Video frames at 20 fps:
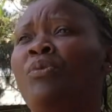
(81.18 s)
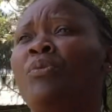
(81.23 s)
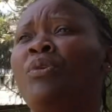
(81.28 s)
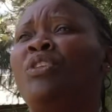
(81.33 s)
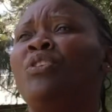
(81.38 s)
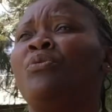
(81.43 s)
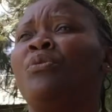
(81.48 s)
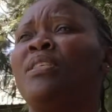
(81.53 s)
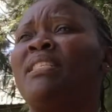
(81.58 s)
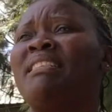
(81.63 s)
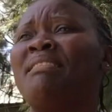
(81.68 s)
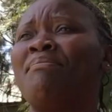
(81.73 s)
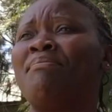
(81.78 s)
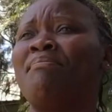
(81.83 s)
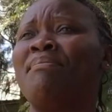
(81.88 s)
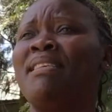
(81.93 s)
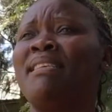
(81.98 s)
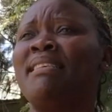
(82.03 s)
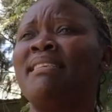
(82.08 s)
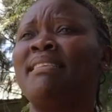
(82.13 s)
which was
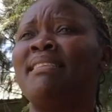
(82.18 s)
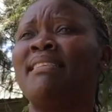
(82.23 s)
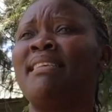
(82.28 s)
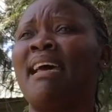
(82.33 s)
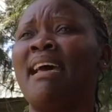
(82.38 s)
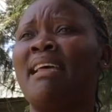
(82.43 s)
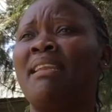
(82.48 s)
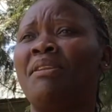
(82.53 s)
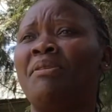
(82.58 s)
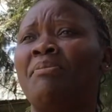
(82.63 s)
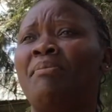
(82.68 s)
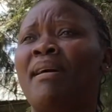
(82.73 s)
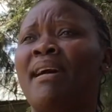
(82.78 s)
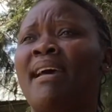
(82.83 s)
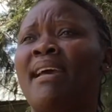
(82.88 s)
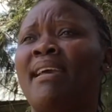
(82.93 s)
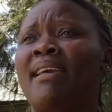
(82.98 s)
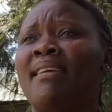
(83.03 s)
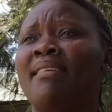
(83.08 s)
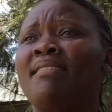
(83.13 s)
being done
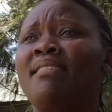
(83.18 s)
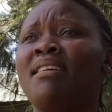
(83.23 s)
by